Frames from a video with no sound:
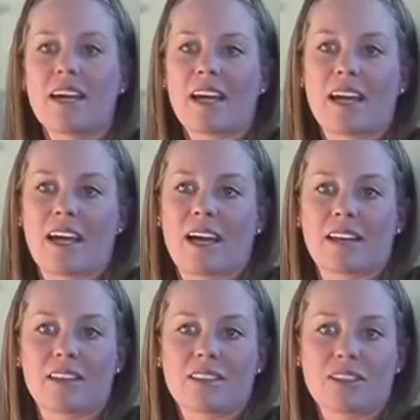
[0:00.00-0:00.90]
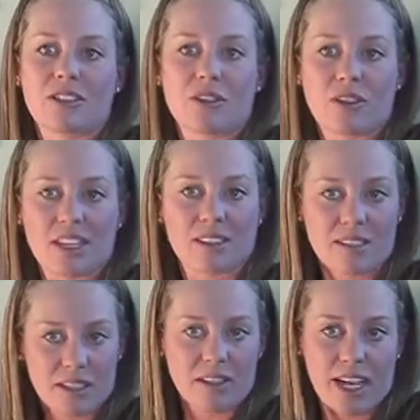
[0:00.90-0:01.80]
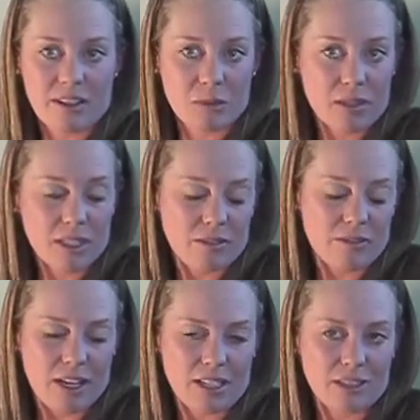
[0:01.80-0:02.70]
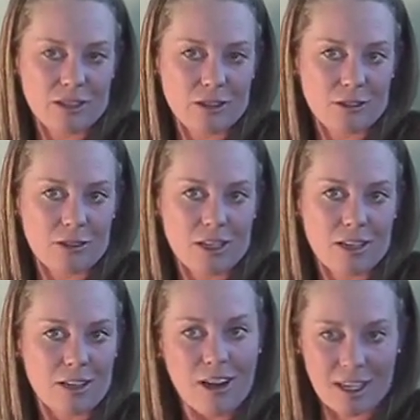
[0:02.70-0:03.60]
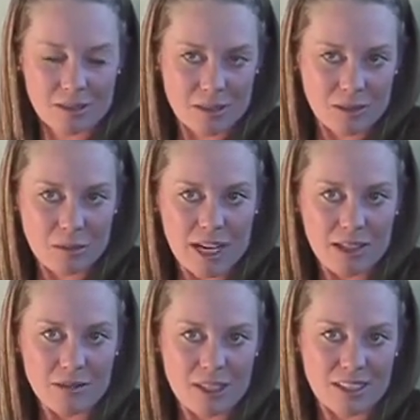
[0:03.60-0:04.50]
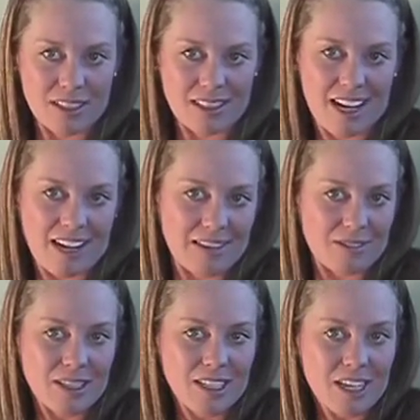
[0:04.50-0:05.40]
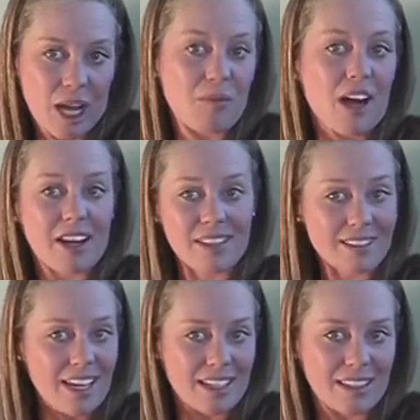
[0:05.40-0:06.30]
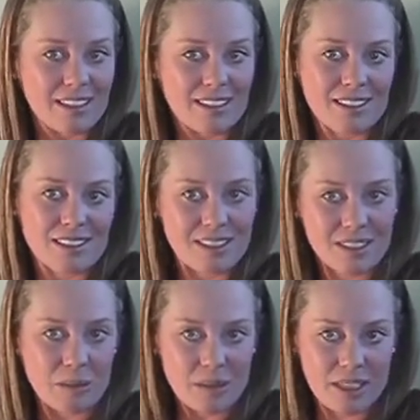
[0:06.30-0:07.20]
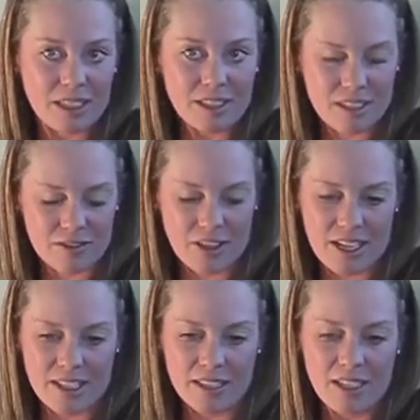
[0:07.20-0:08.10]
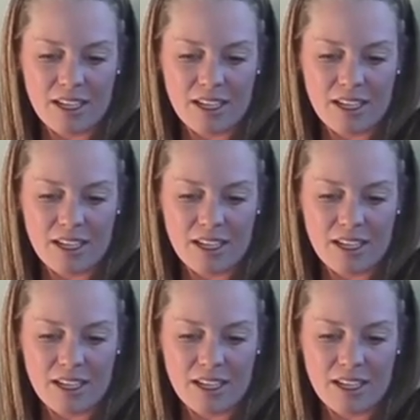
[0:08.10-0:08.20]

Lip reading: and you don't necessarily have to be confined to a hospital bed, which I am not excited to be confined.